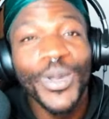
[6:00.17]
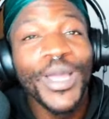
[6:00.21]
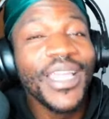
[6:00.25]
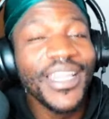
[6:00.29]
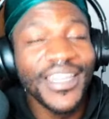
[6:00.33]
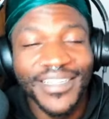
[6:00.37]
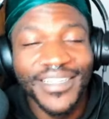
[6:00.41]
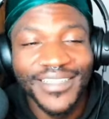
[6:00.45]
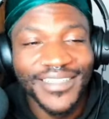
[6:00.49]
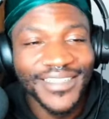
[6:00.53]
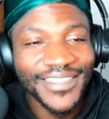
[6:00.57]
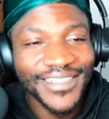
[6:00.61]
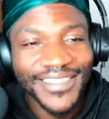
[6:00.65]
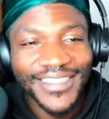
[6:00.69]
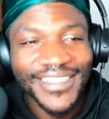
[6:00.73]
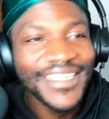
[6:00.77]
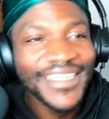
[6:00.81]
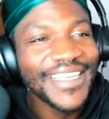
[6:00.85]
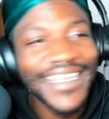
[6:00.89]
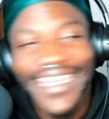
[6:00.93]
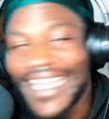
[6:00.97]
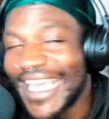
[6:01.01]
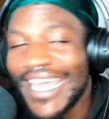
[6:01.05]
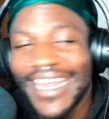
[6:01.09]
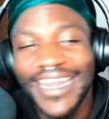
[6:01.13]
it.
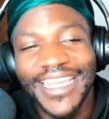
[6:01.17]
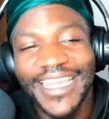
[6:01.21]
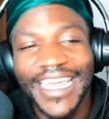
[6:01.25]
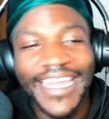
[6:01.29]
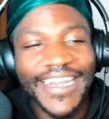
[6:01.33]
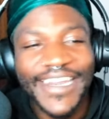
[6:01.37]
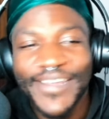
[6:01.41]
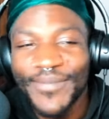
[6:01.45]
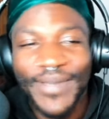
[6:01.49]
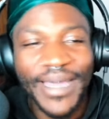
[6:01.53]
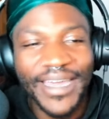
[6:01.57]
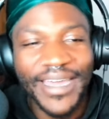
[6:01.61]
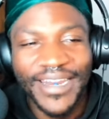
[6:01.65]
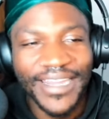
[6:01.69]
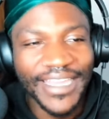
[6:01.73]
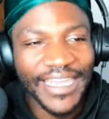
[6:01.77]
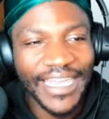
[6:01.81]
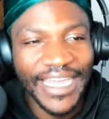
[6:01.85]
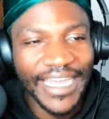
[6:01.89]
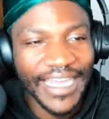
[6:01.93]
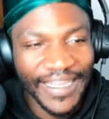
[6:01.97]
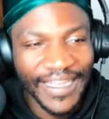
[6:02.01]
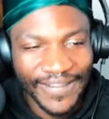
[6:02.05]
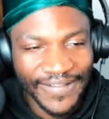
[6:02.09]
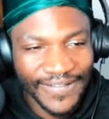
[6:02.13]
Get him out of
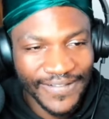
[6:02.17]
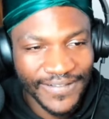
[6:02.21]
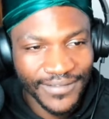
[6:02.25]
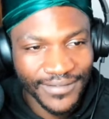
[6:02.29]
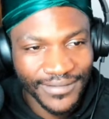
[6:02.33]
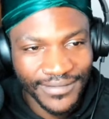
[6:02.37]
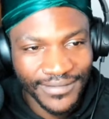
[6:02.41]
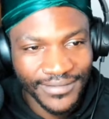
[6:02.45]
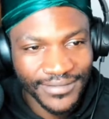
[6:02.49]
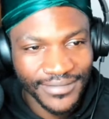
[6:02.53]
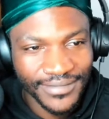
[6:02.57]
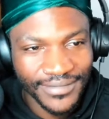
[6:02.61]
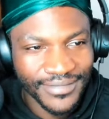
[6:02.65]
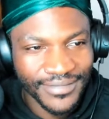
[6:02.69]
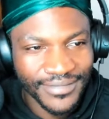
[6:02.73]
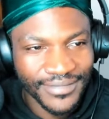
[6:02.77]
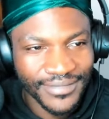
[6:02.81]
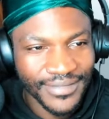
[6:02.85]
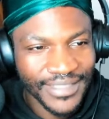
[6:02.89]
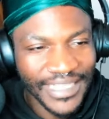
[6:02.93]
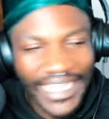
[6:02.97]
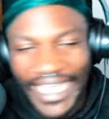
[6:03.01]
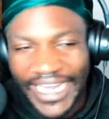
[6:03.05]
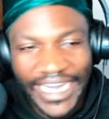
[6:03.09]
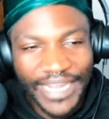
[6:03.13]
here.
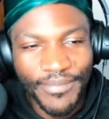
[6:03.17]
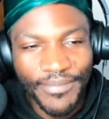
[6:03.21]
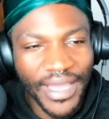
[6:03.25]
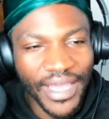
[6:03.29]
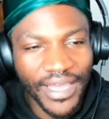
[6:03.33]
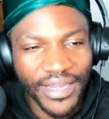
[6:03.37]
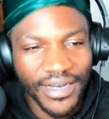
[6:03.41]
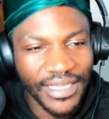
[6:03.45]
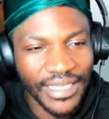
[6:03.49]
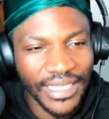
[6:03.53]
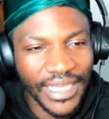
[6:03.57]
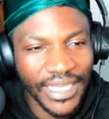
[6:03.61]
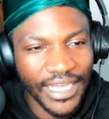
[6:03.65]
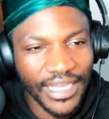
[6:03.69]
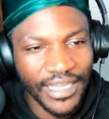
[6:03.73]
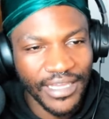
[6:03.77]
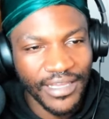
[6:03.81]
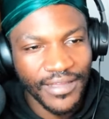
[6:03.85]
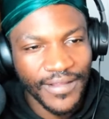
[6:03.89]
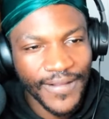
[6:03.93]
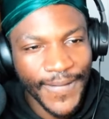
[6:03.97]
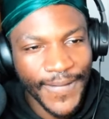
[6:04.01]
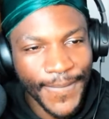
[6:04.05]
Get him out of here.